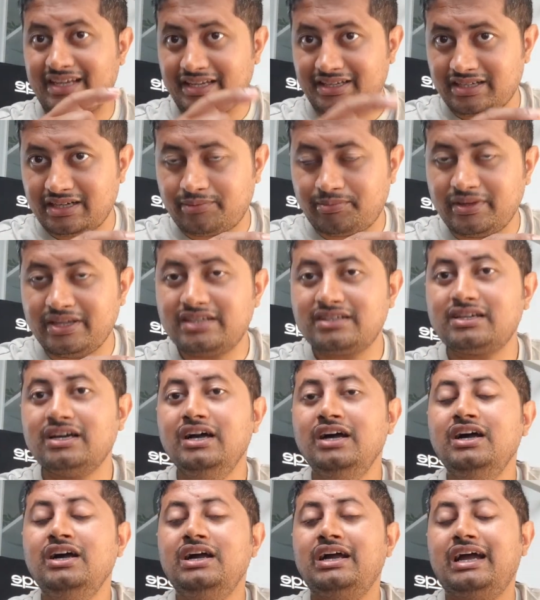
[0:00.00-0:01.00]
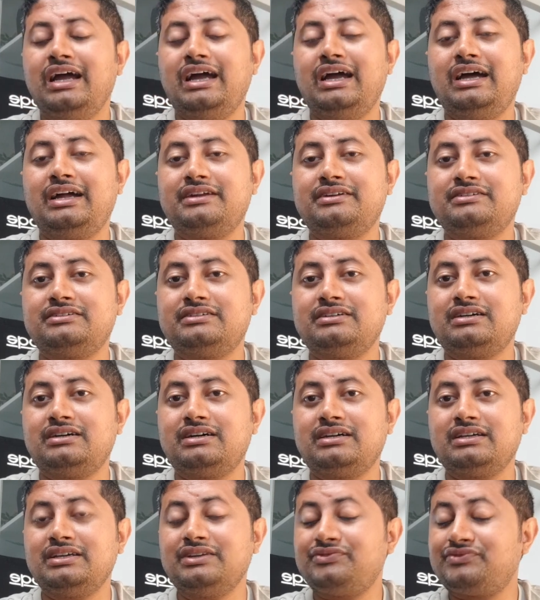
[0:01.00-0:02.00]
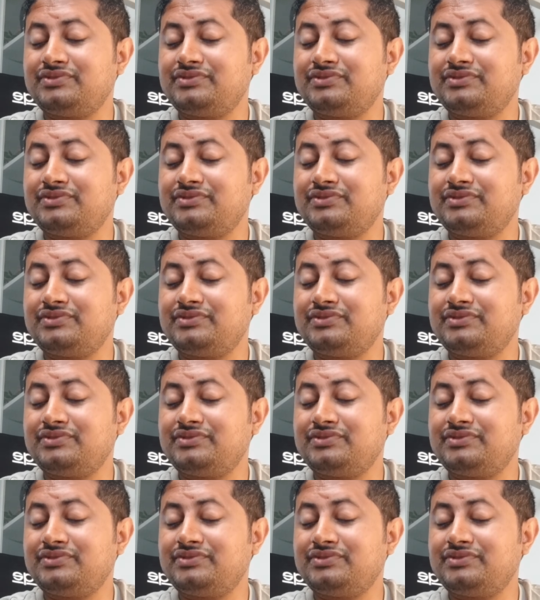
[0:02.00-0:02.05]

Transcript: github link and uh,